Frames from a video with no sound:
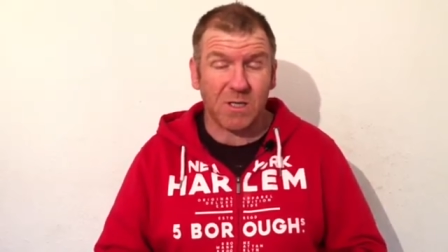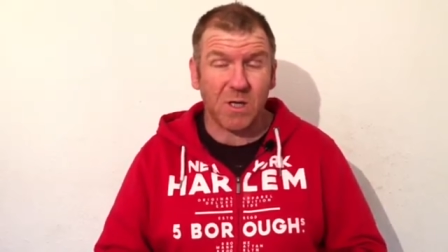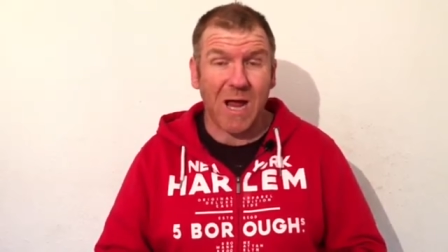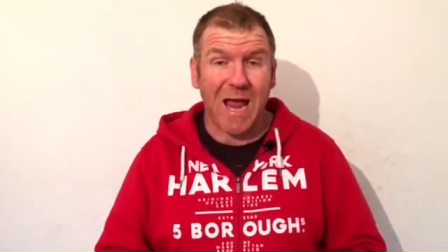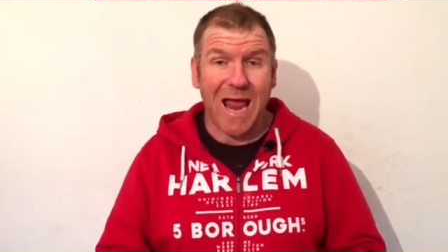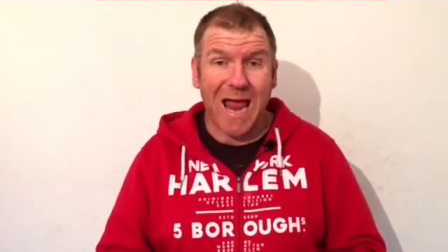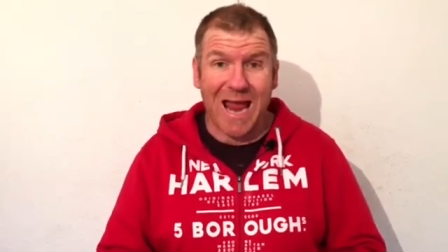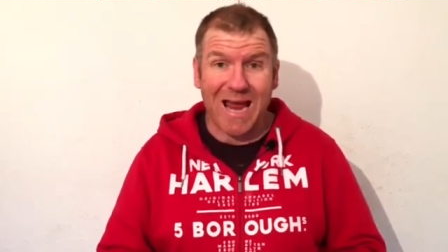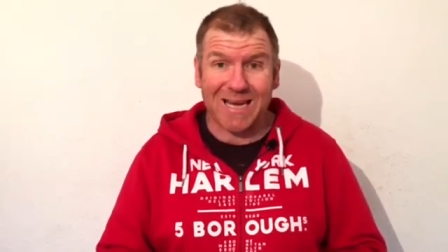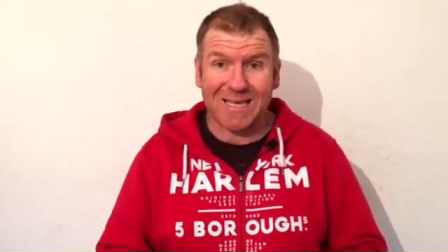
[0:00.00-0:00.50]

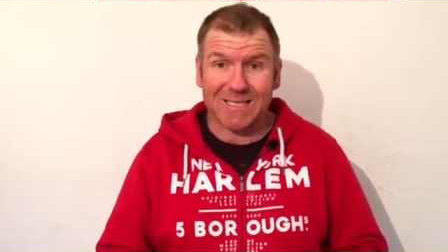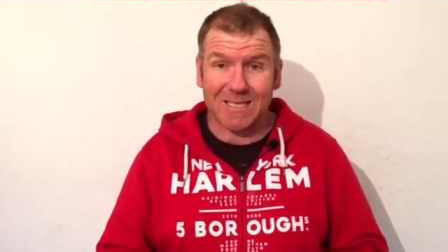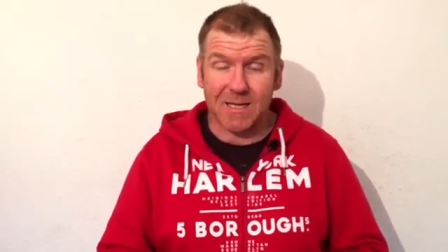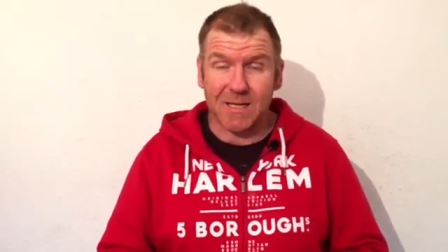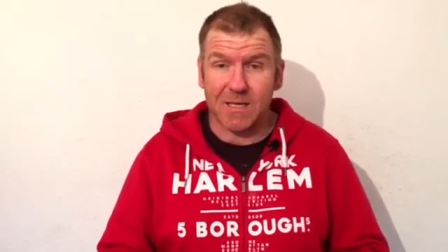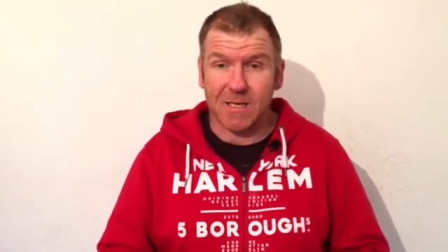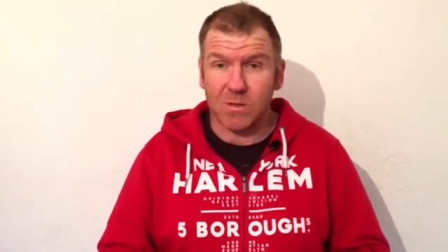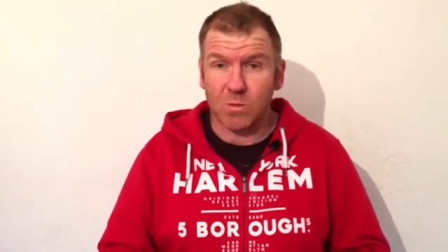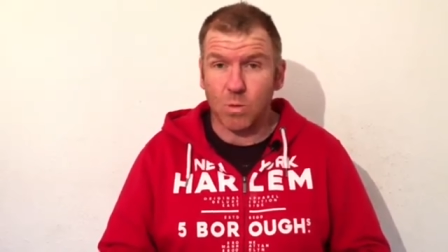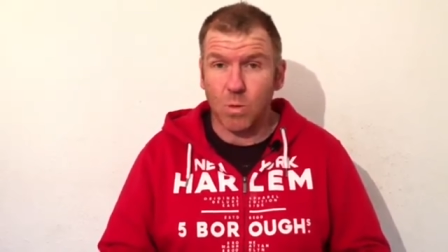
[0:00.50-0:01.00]
to
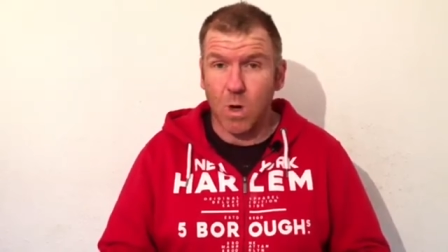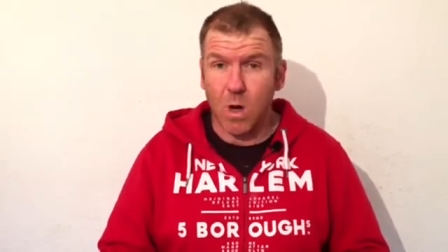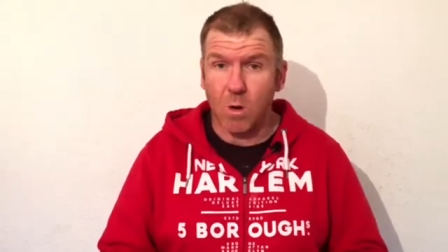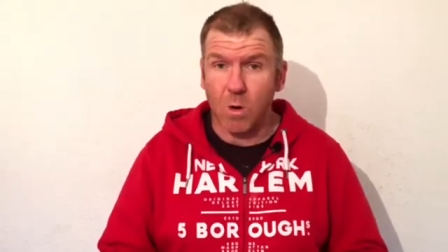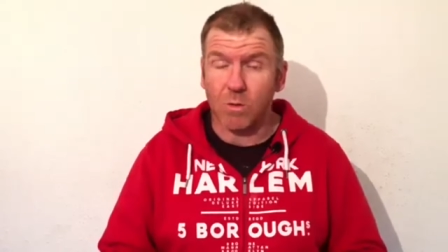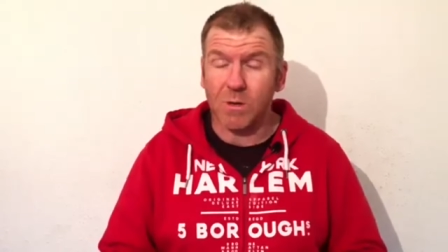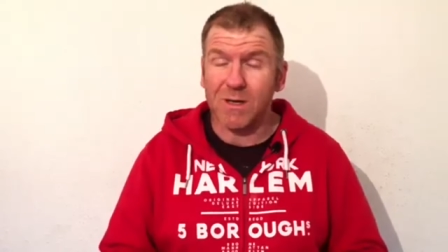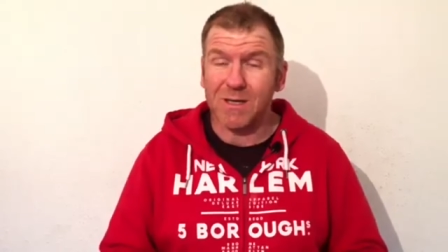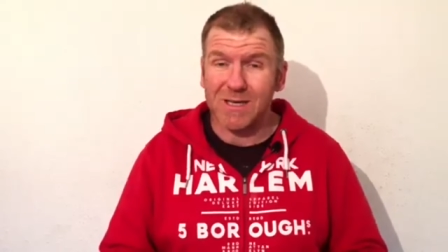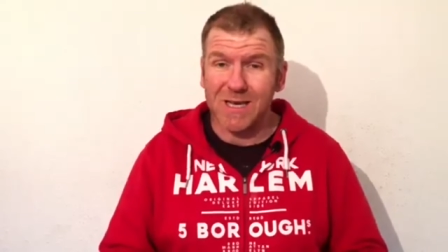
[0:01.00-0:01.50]
exit this
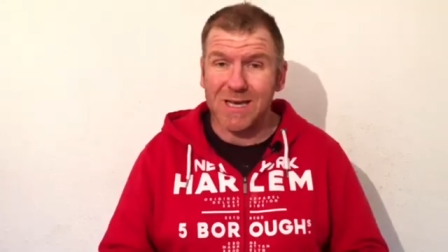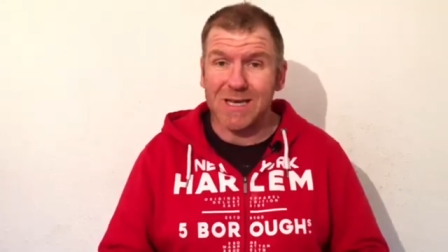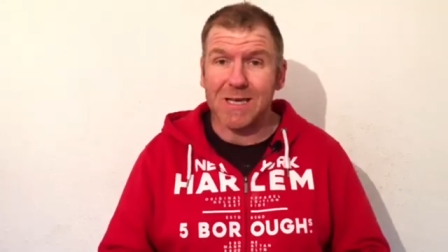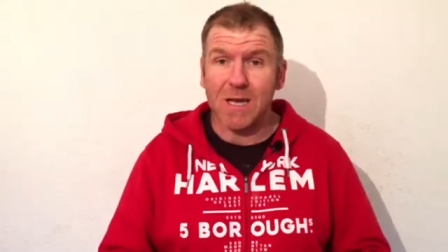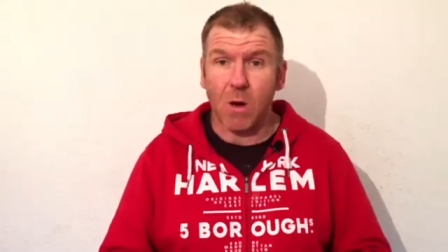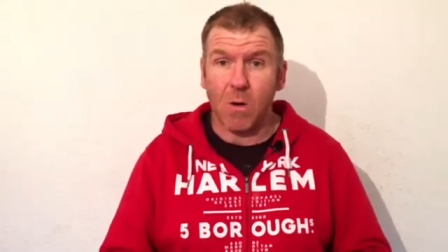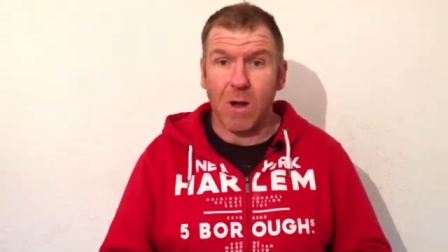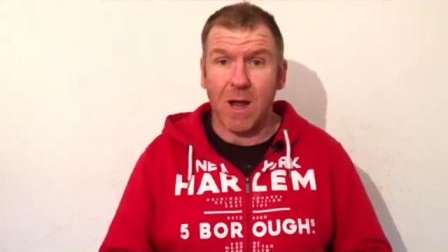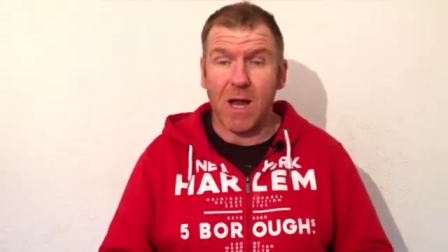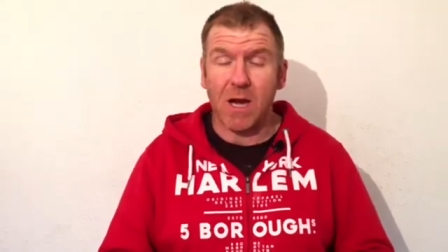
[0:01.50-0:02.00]
world, I did
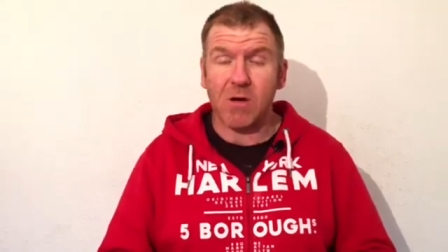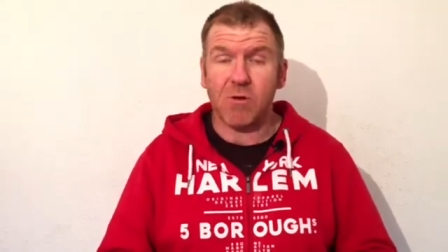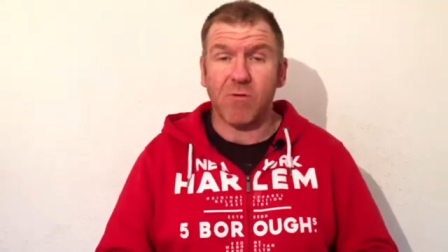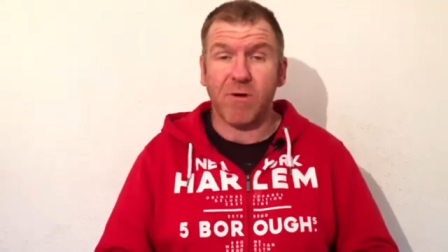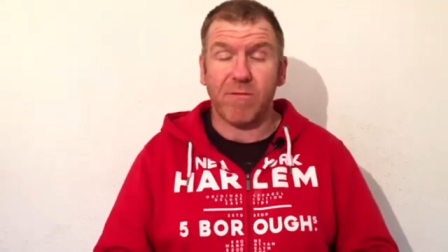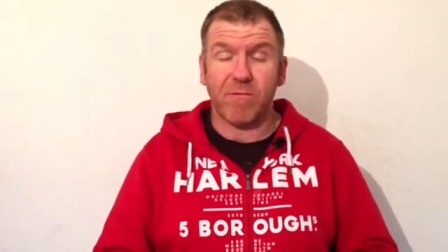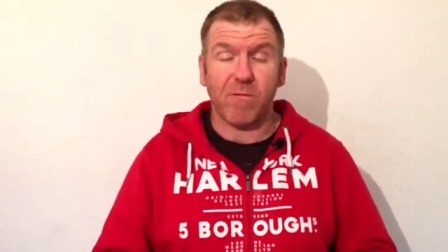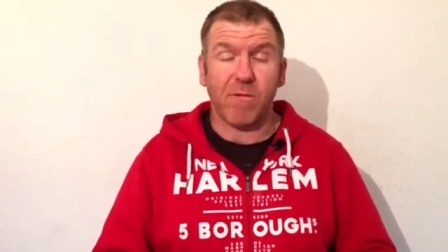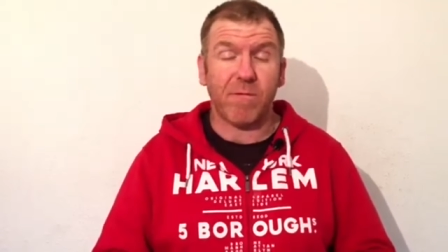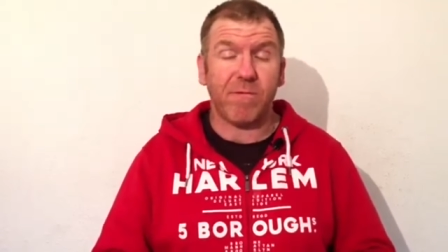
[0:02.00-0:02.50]
go
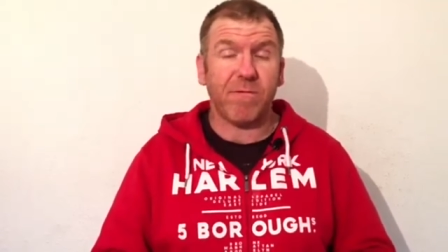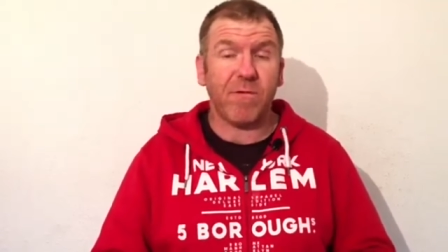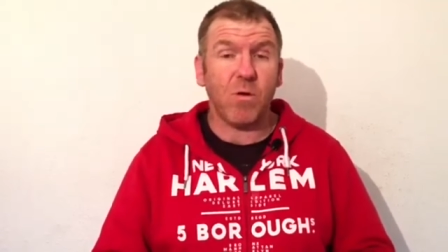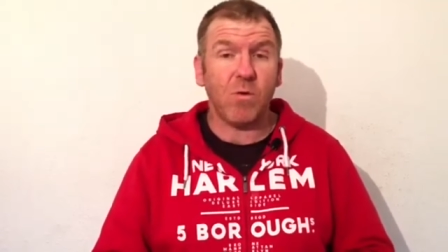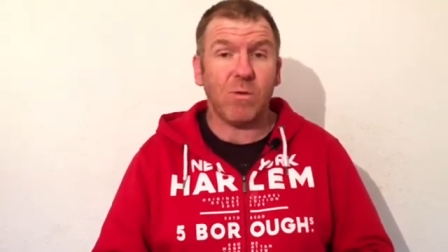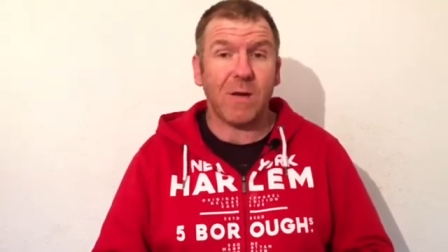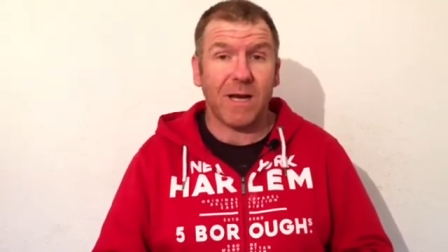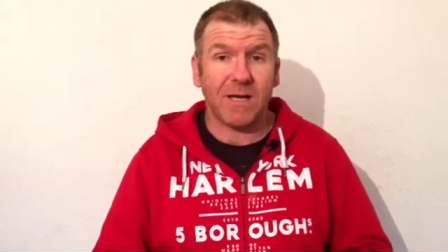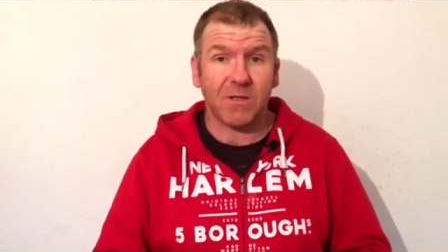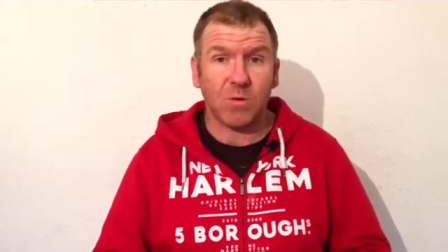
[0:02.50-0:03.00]
hungry for a
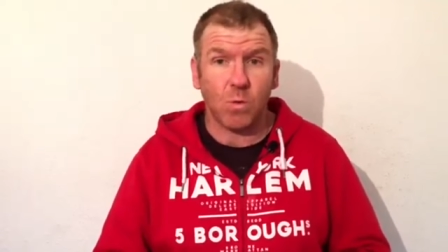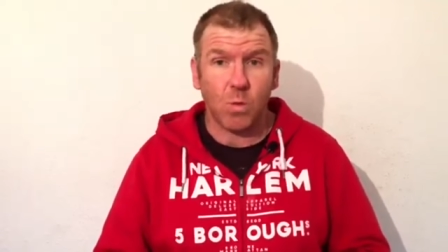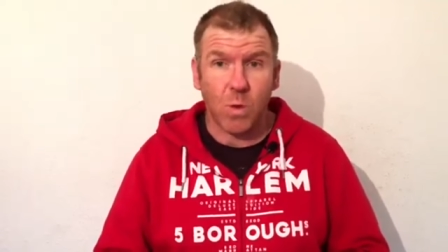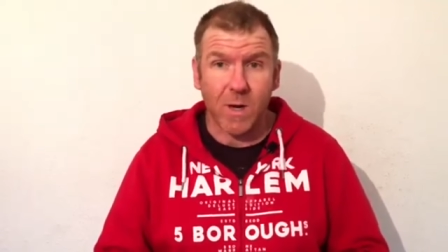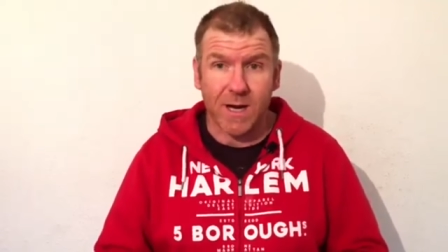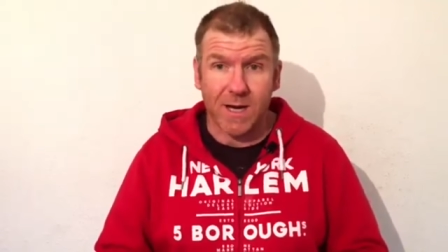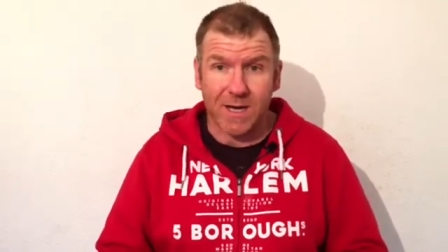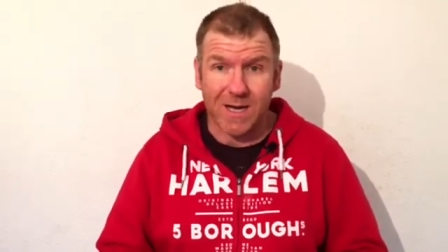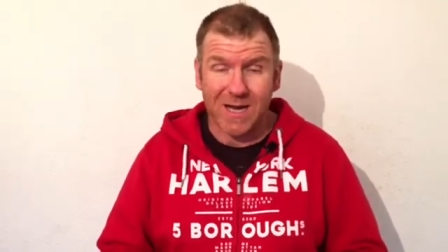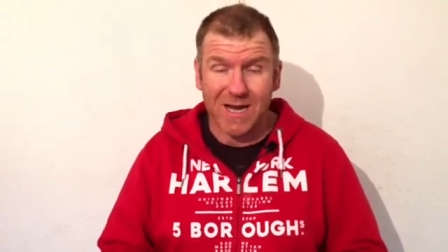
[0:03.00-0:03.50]
few days a
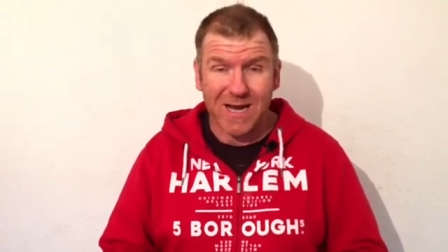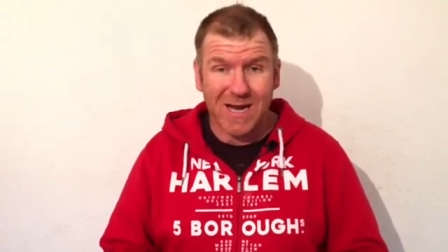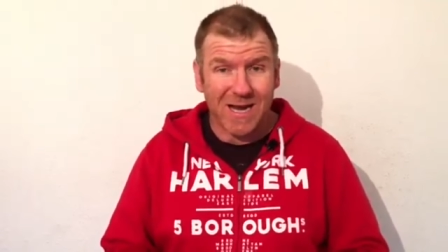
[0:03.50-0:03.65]
week